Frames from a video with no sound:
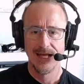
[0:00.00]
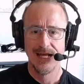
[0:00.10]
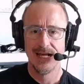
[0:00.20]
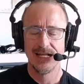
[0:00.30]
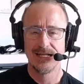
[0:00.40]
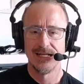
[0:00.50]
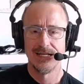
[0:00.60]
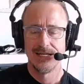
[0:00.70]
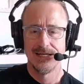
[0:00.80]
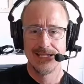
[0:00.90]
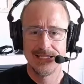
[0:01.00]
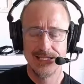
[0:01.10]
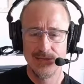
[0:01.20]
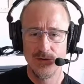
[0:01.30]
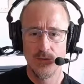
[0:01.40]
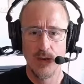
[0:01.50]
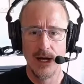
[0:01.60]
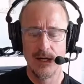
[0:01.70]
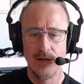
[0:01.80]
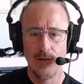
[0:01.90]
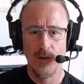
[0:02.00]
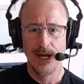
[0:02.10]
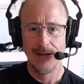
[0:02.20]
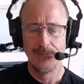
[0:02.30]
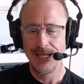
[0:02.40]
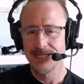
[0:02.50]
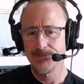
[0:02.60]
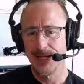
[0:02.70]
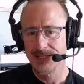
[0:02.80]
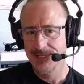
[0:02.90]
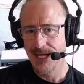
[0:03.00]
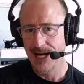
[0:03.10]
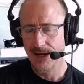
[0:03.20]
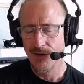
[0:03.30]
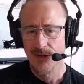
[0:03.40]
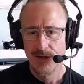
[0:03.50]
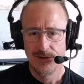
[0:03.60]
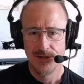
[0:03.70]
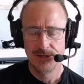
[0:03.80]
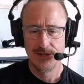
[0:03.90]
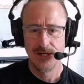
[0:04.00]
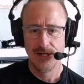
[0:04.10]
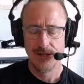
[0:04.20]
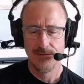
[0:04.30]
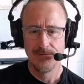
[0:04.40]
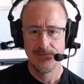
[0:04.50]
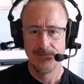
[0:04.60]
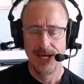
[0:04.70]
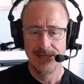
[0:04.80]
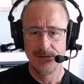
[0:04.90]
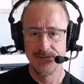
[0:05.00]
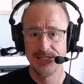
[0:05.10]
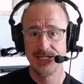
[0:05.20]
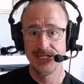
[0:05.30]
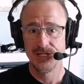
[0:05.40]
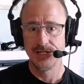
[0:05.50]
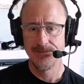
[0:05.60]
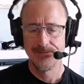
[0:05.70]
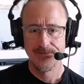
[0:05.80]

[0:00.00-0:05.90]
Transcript: And this is what why Blaise Pascal, the um, mathematician,